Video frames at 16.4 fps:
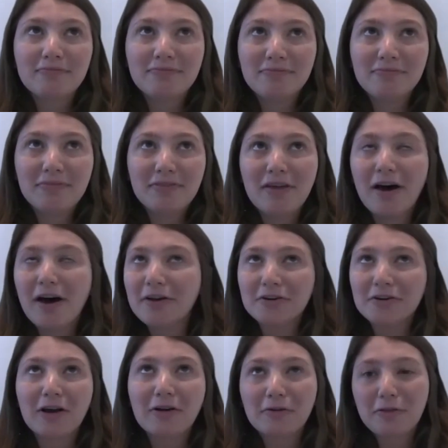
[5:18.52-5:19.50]
the
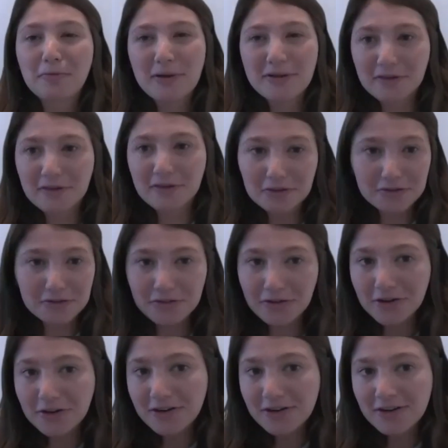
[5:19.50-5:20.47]
underdog or the
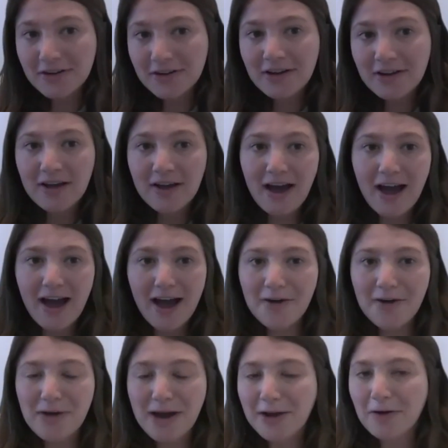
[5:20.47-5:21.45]
misunderstood.
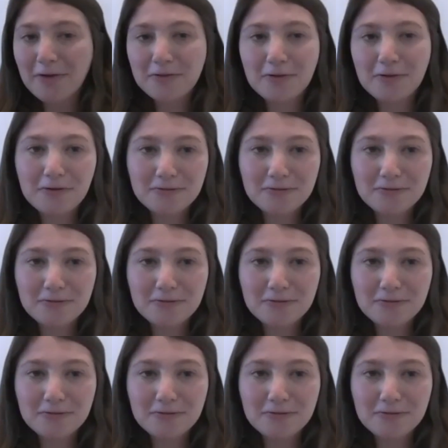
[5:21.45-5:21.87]
I also,